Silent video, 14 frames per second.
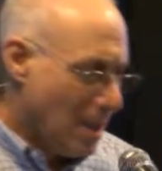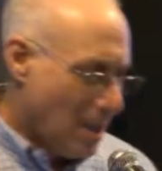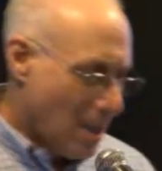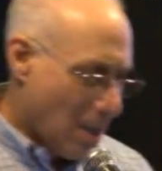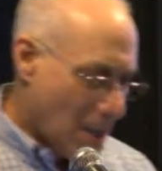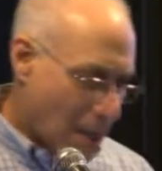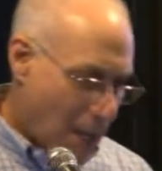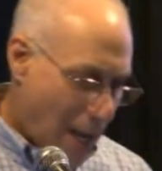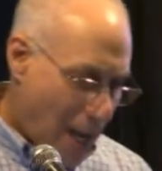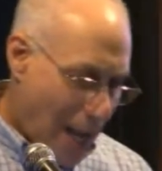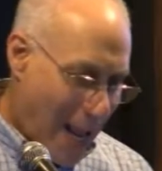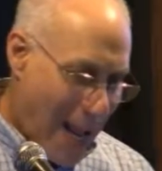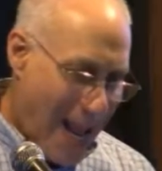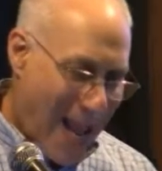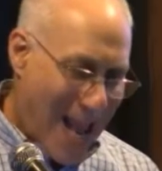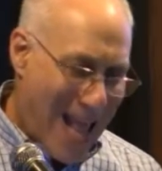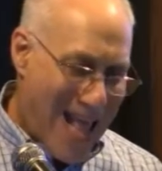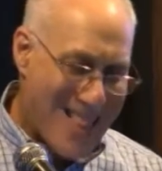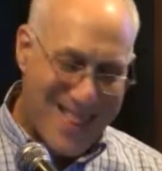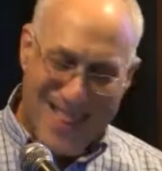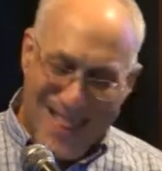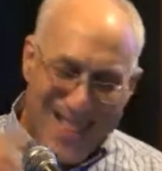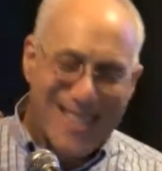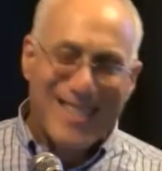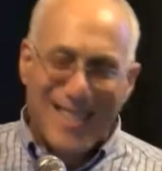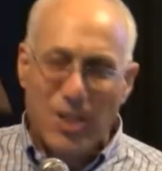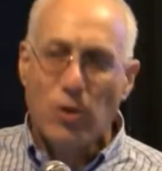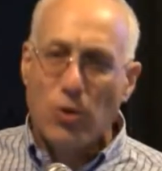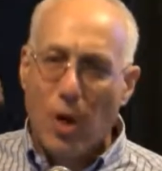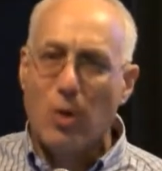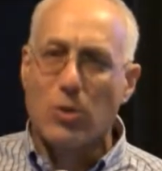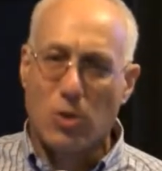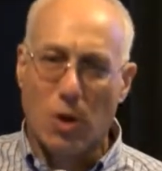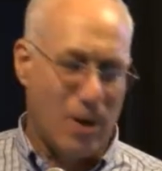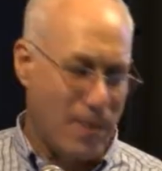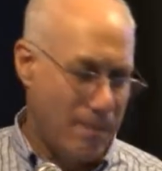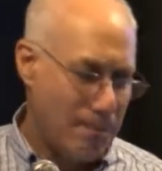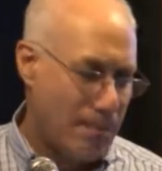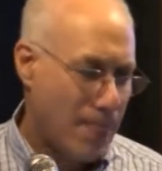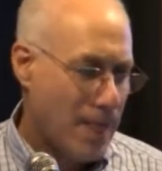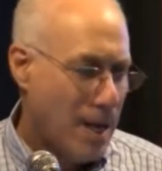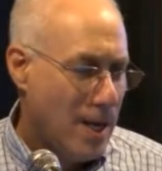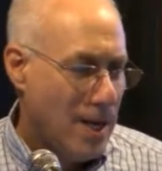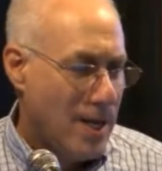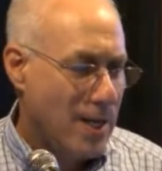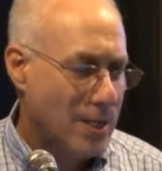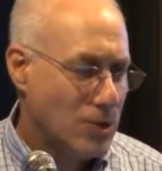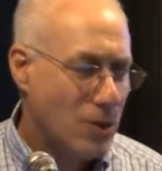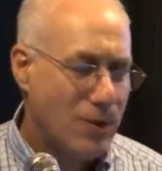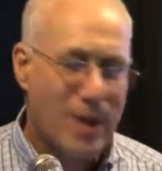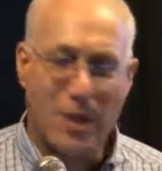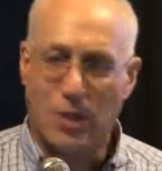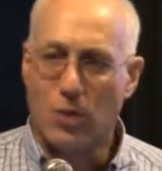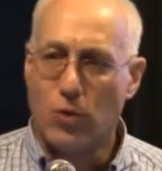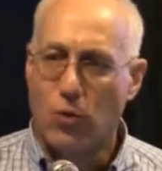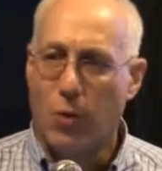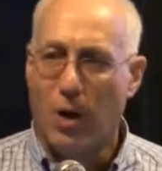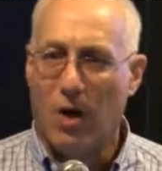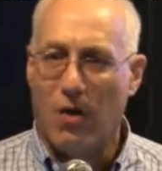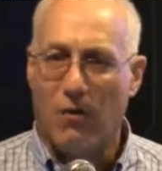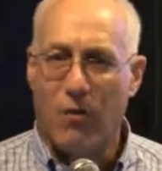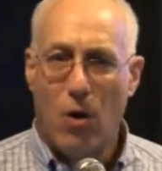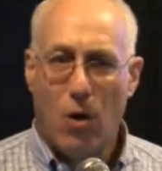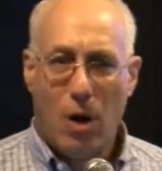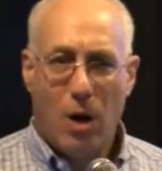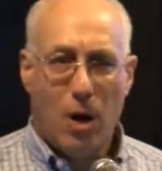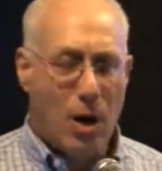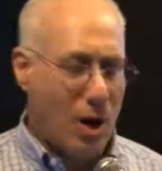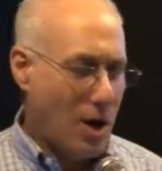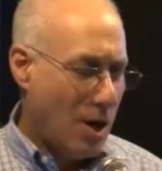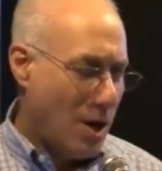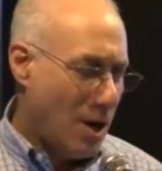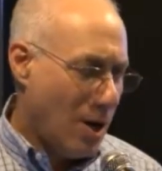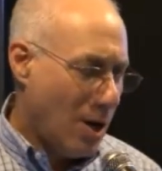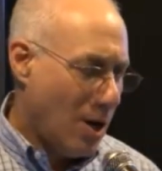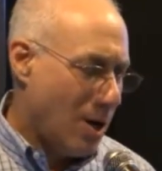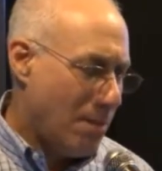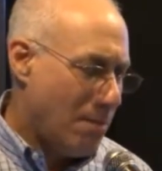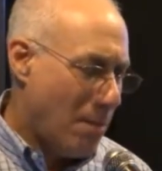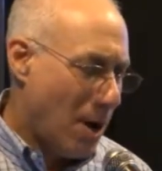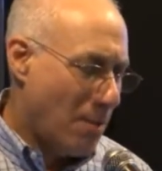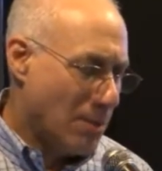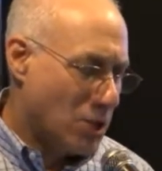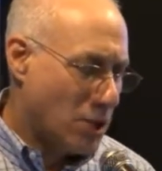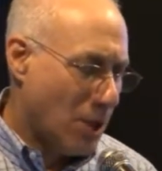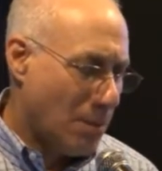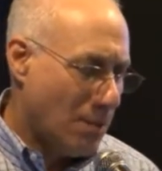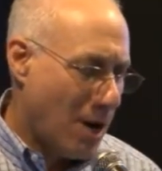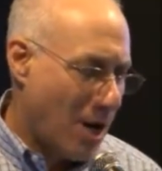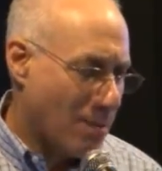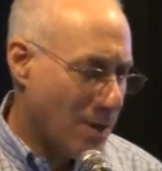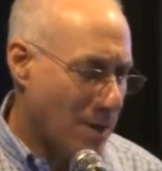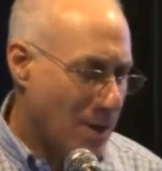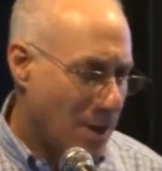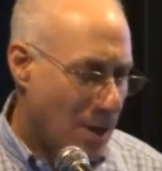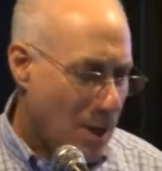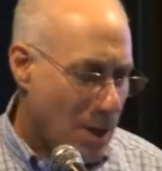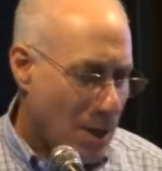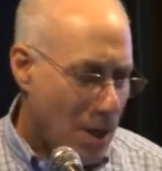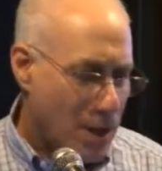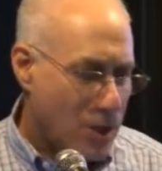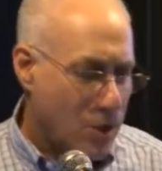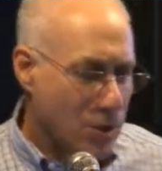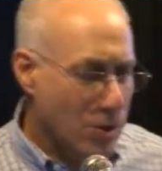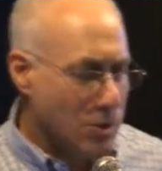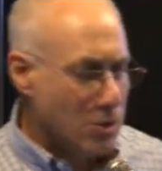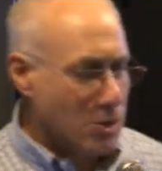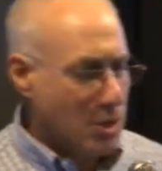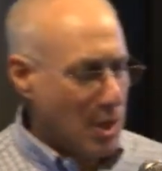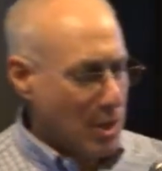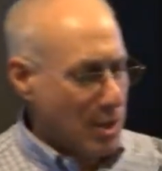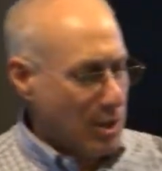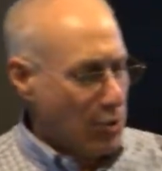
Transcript: Uh, this still goes on. In 2012, uh, uh, uh, Michelle Bachmann accused this